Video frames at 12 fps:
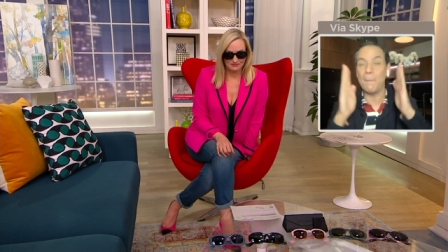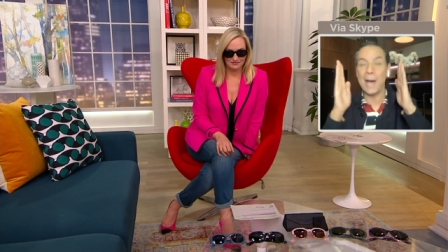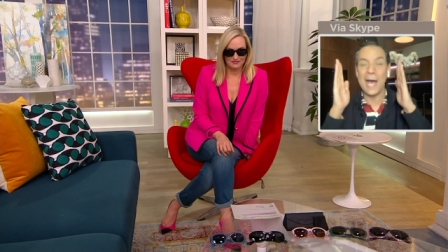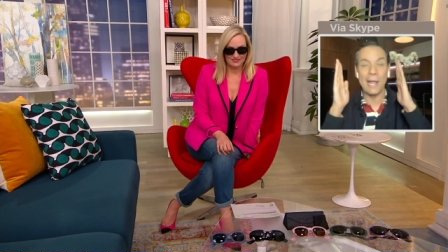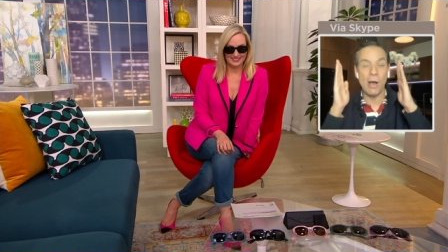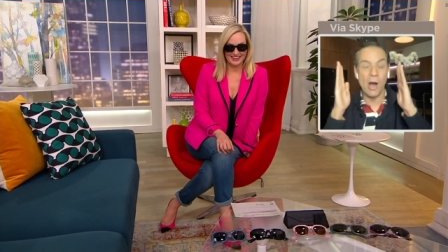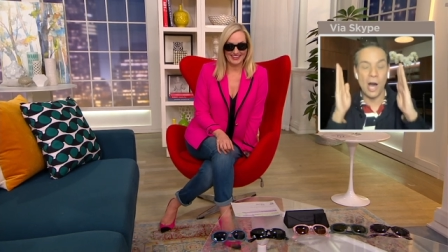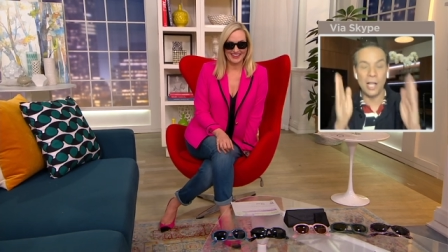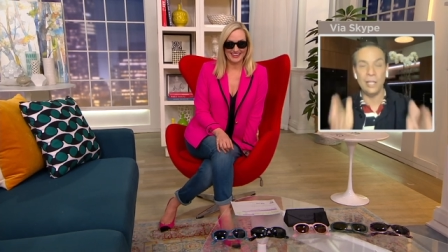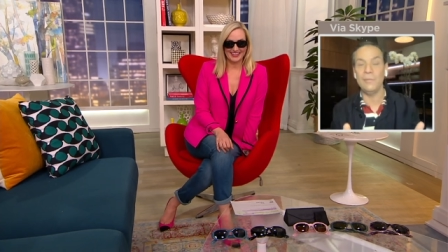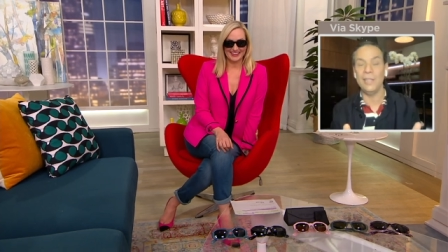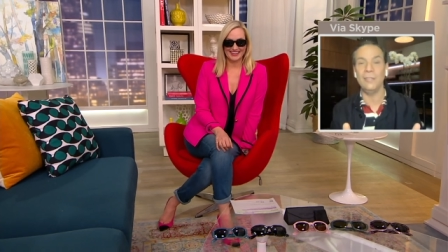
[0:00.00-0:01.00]
buy
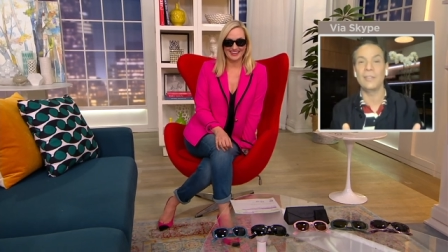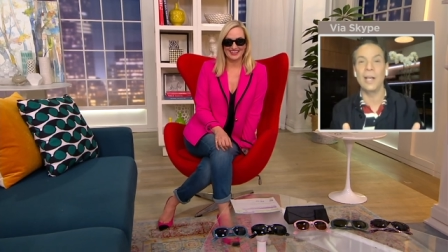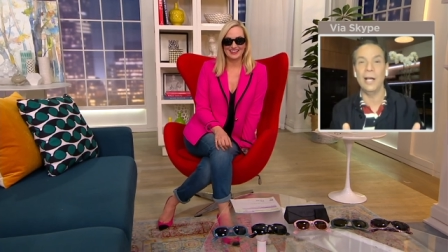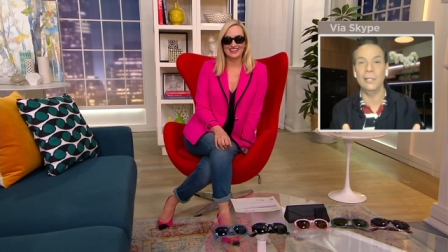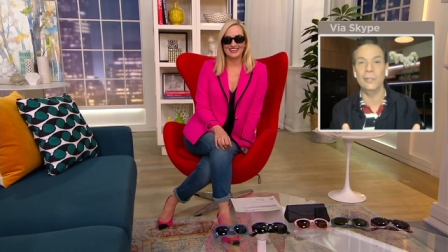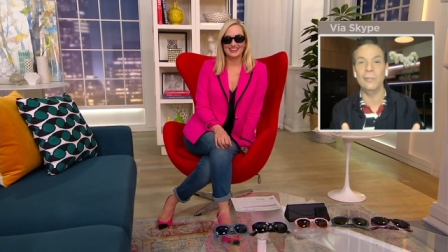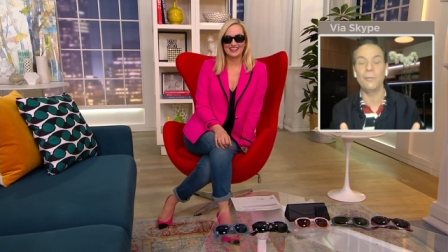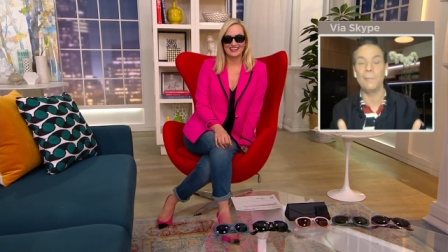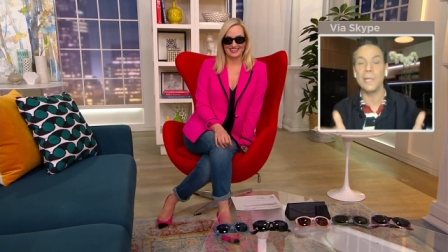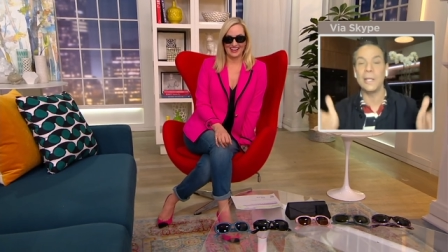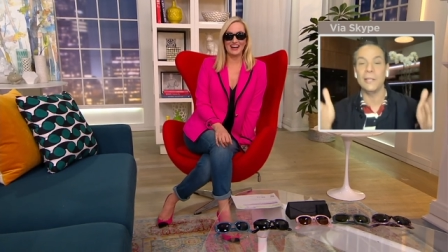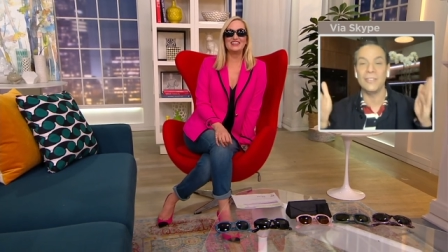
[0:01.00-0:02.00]
all of these colors
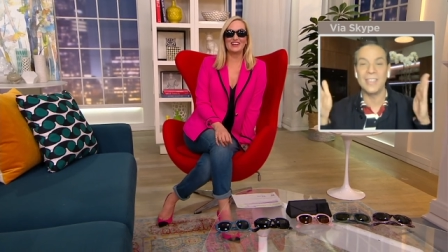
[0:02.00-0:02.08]
because